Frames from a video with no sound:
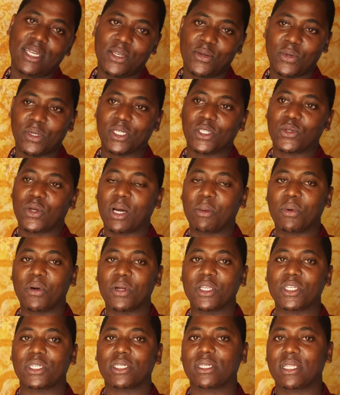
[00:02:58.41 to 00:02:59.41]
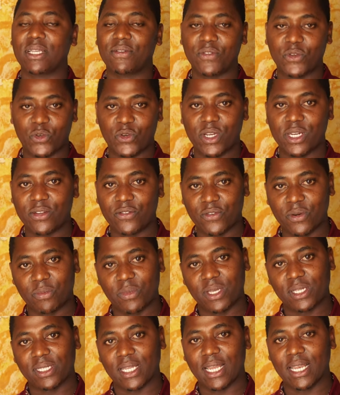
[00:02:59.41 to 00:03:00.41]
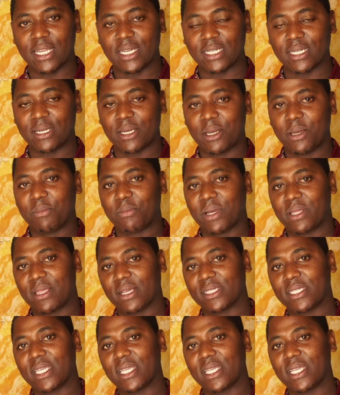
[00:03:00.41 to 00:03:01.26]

it was to abolish slave trade from this island, but the